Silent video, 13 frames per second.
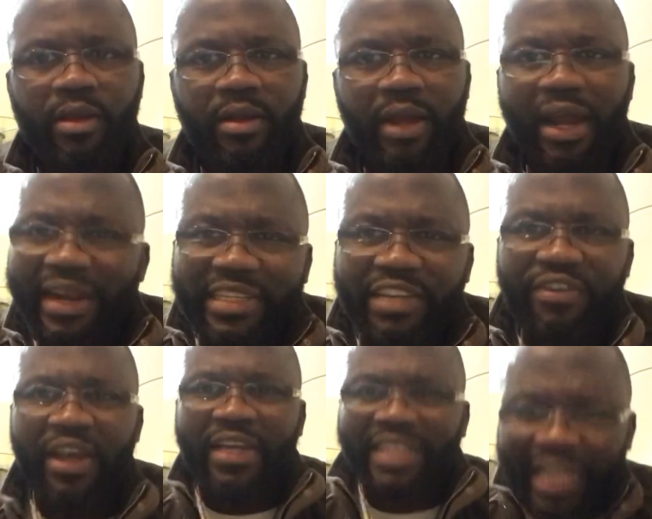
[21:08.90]
And
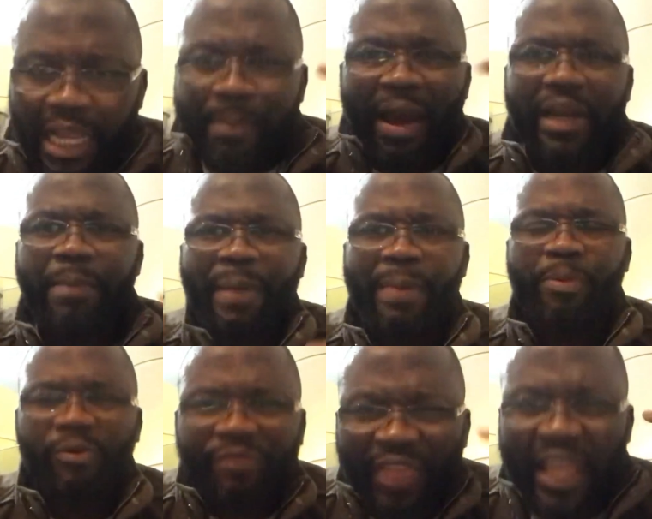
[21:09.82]
think about it,
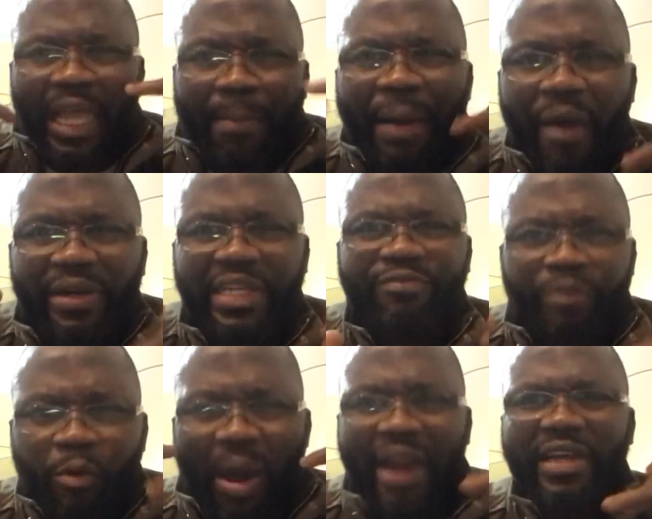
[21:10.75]
people. Think about it for
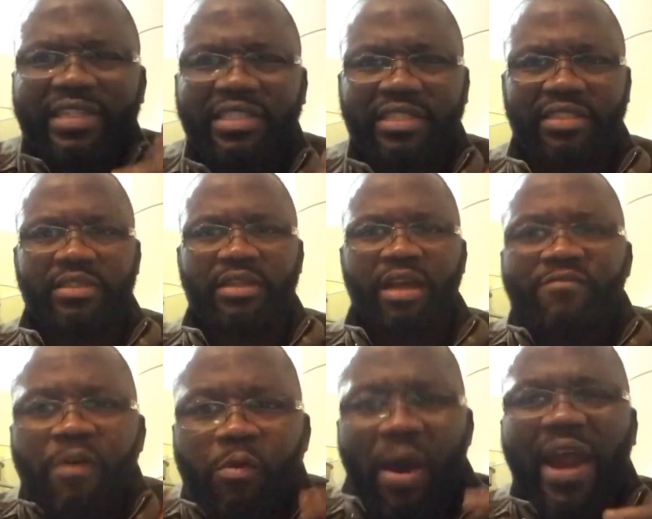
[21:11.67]
once.
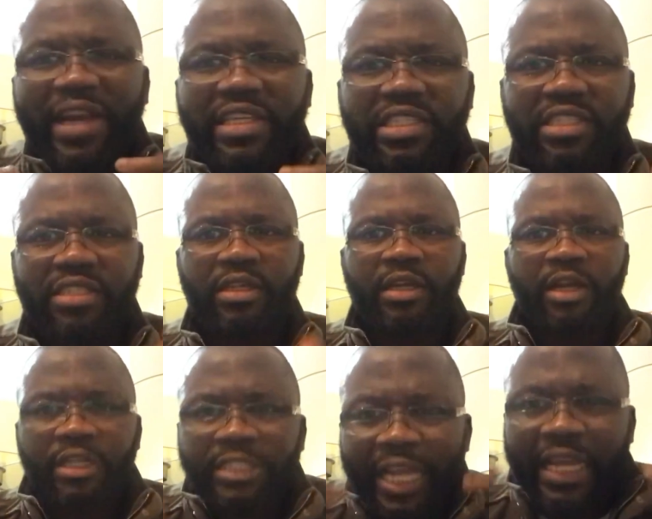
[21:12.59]
For once.
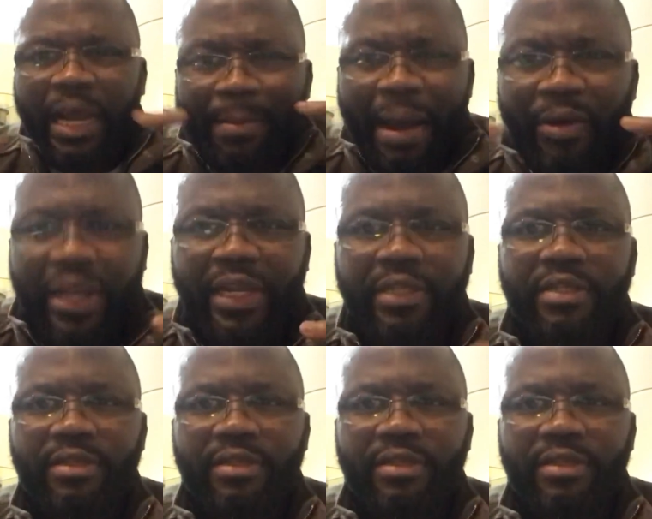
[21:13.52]
Think about it.